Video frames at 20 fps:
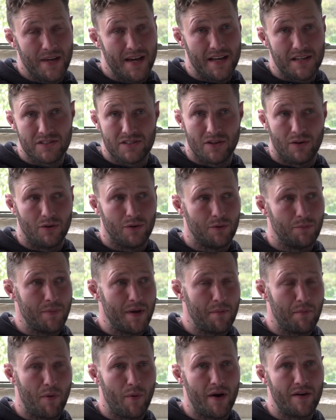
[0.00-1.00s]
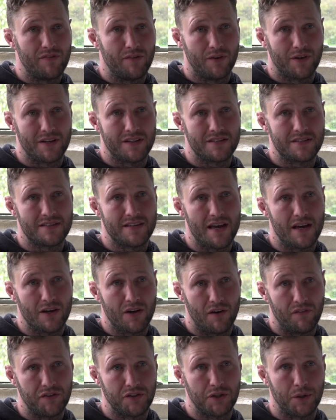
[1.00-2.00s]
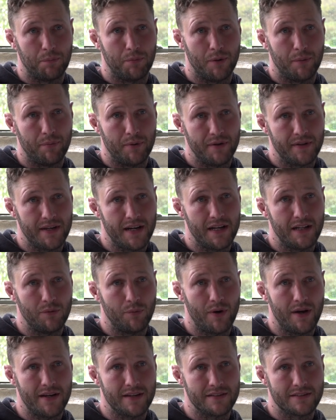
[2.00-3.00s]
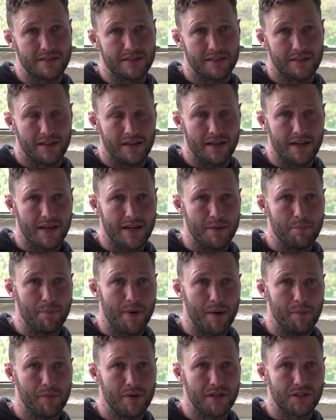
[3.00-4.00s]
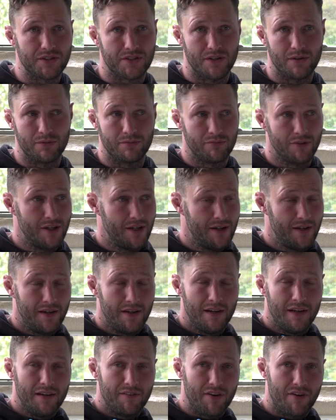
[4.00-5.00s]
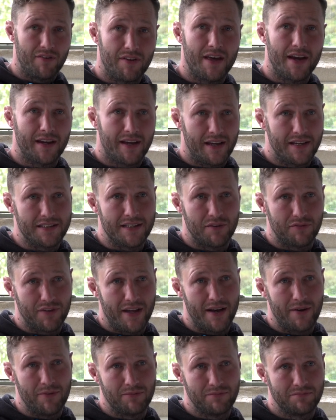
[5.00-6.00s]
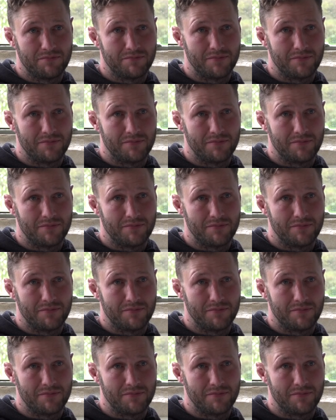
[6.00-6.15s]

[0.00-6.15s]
Yeah, so me and my wife are looking to set a coffee shop up on the Isle of Wight in Benbridge. So if there, get yourself down.